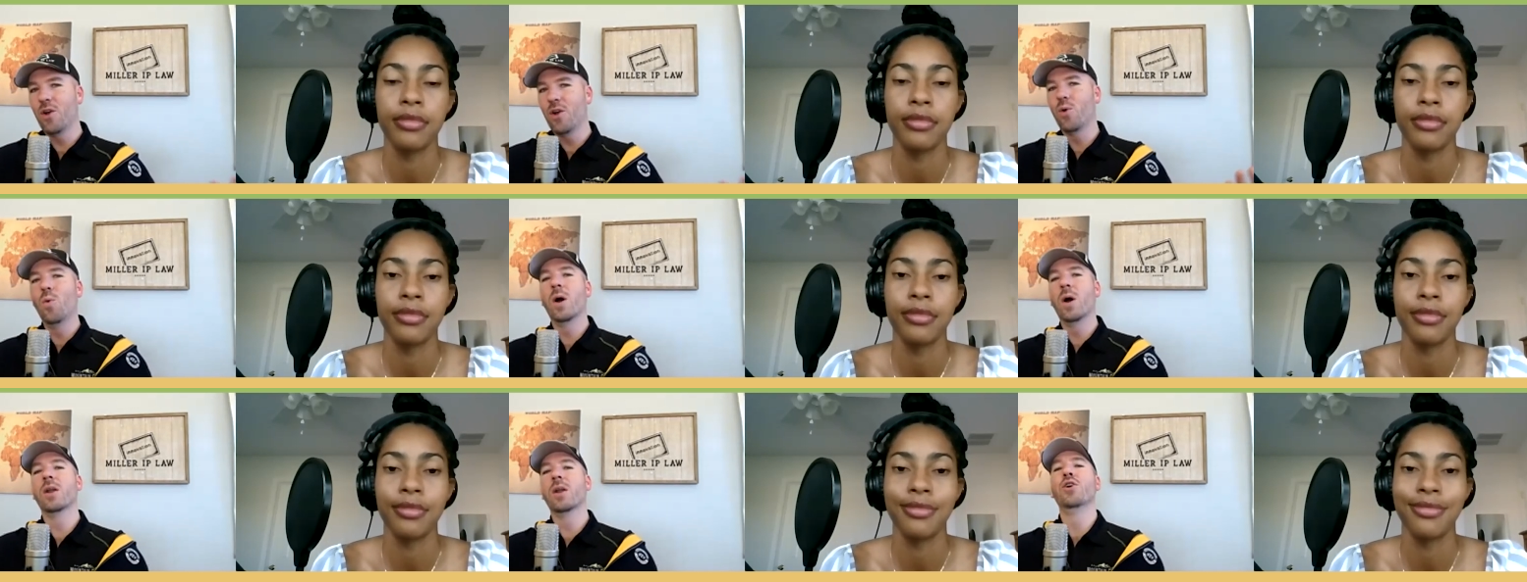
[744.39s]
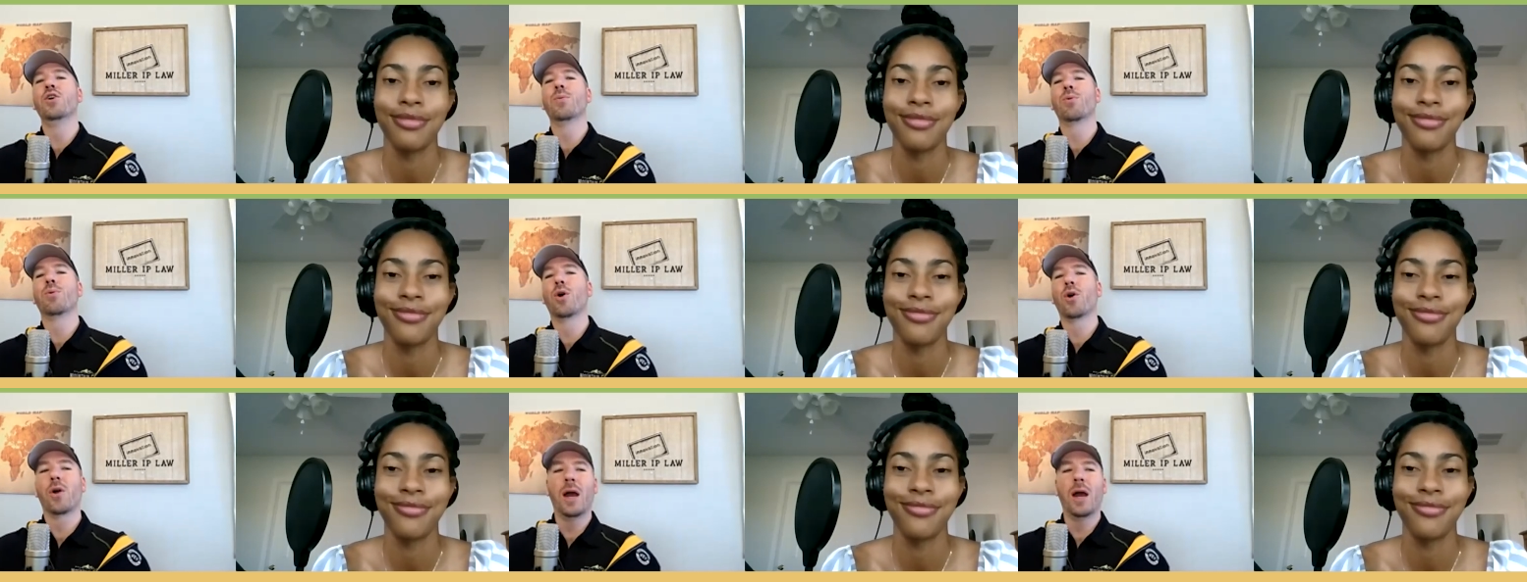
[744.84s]
Speaker 1: what new
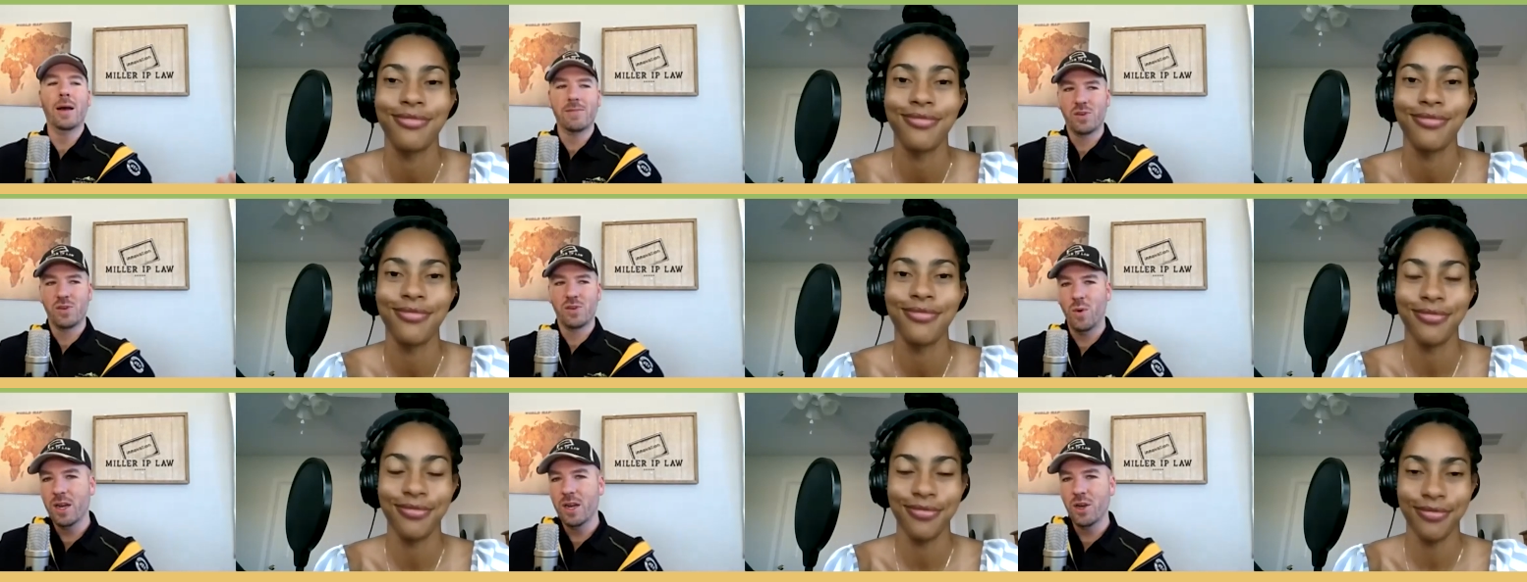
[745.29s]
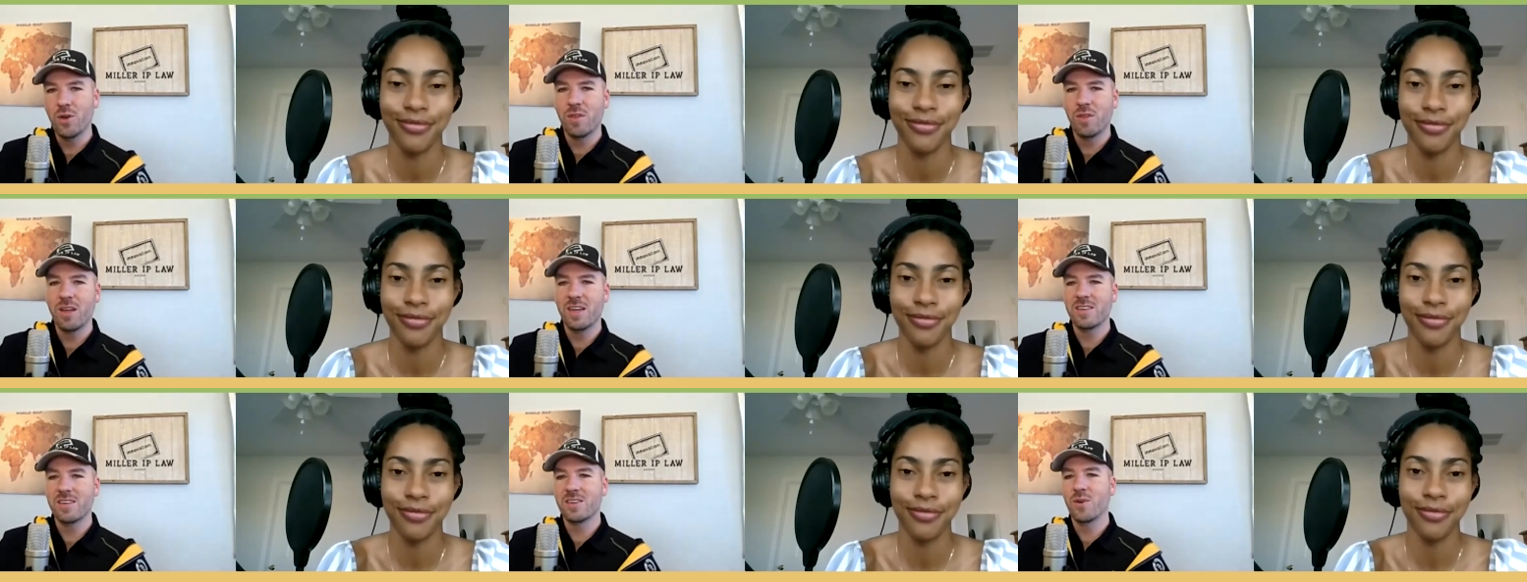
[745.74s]
programs what new
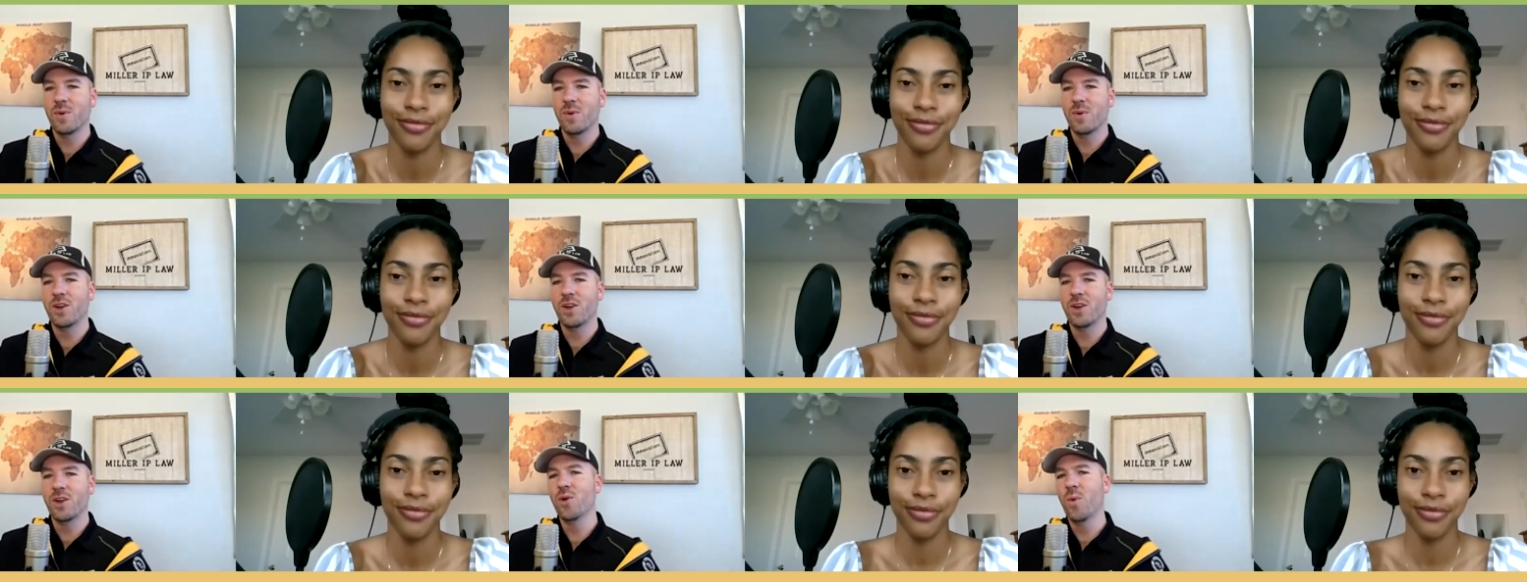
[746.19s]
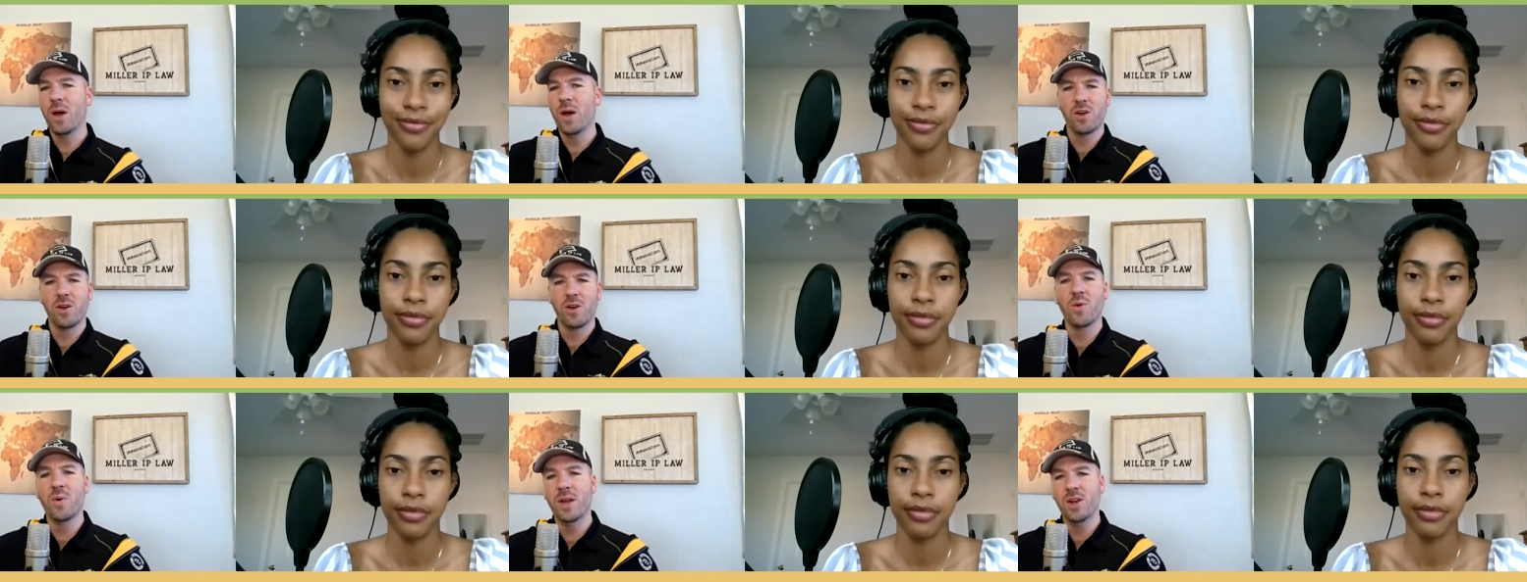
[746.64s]
things can we do what
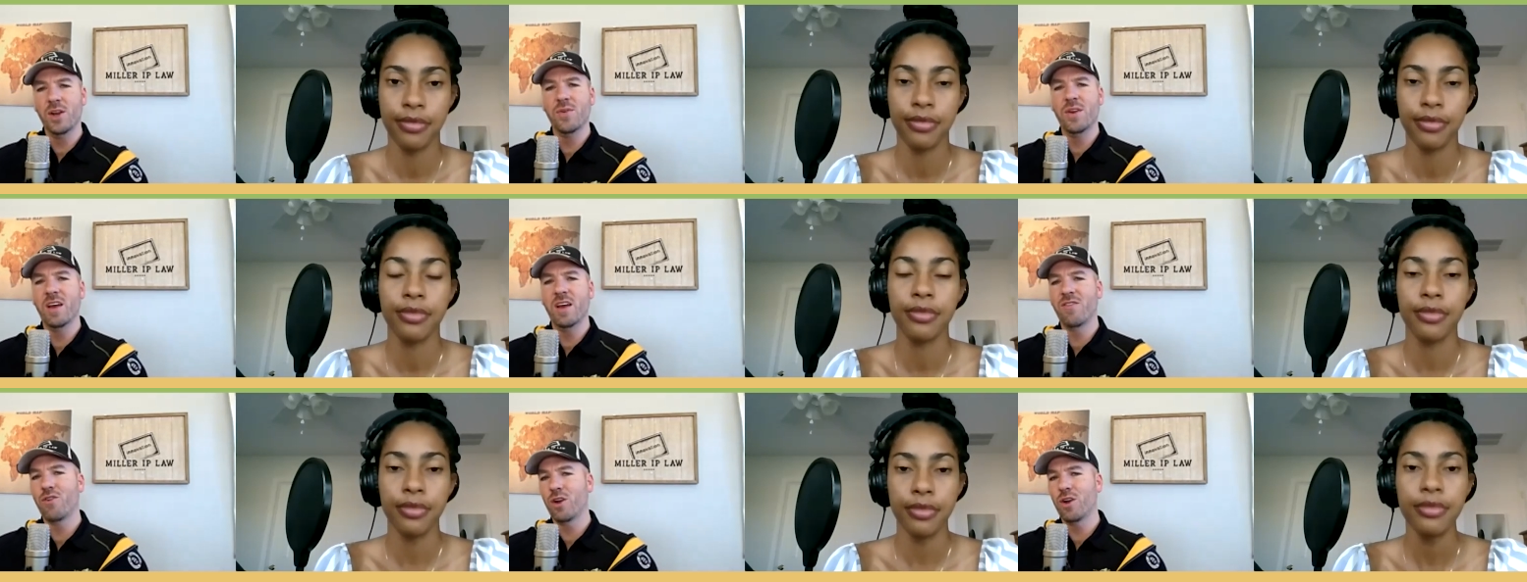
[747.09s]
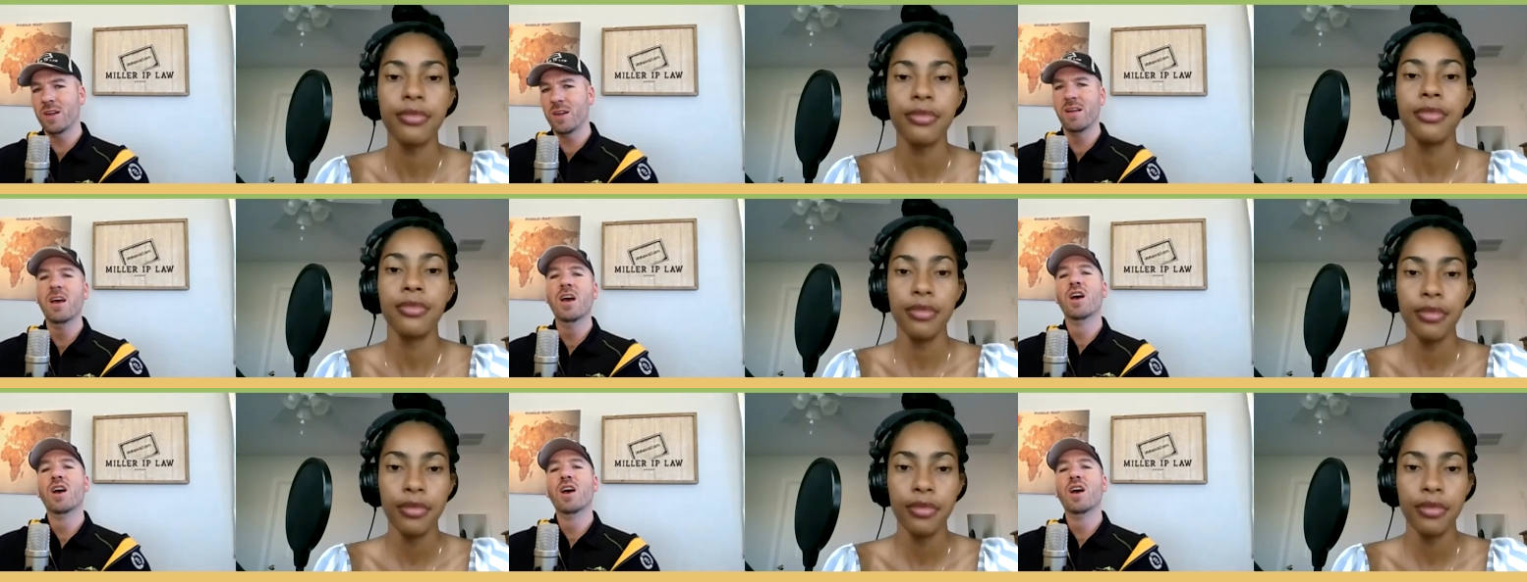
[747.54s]
can we do different